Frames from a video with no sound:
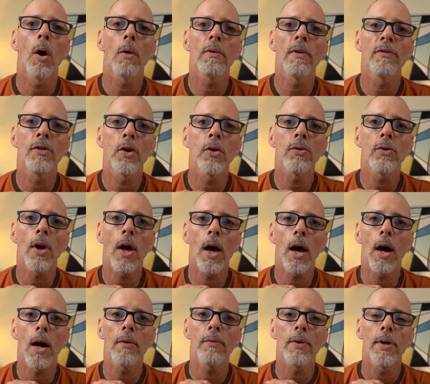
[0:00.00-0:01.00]
reviews you
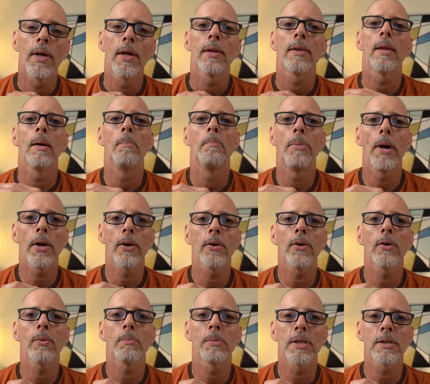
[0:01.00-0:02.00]
have, the better
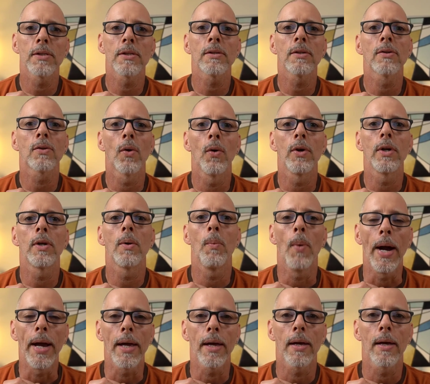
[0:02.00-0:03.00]
your business is going to
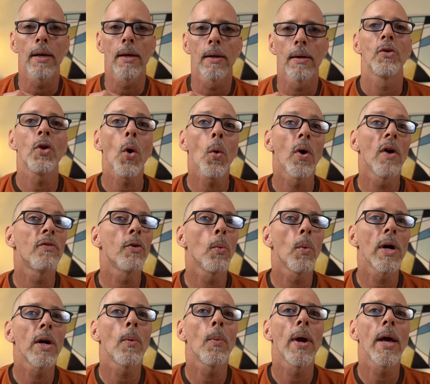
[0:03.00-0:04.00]
rank. So if you
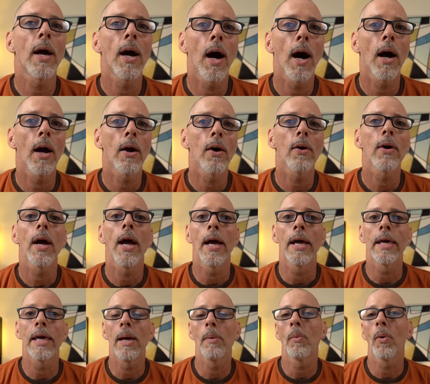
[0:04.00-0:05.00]
want to rank higher
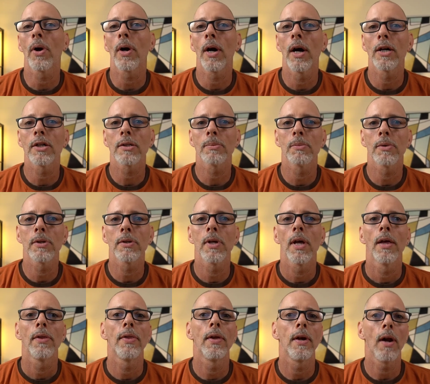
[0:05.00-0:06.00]
and get more customers,
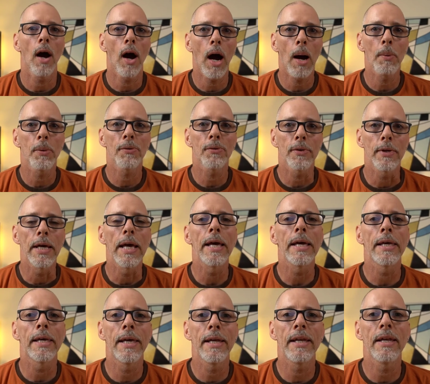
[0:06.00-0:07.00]
then obviously
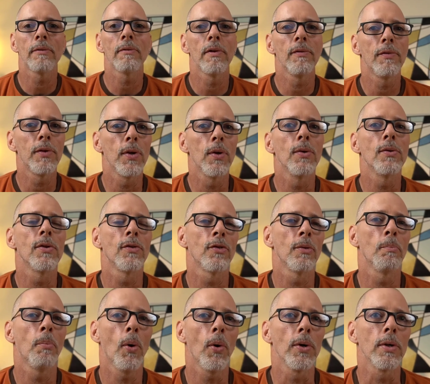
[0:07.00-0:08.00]
getting reviews is
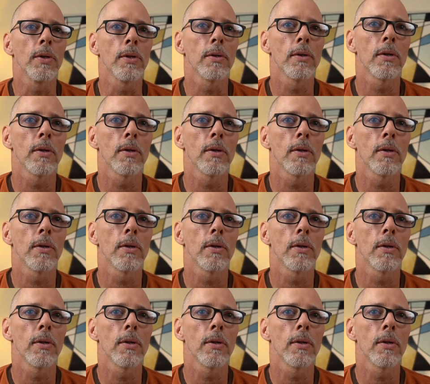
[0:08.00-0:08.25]
important.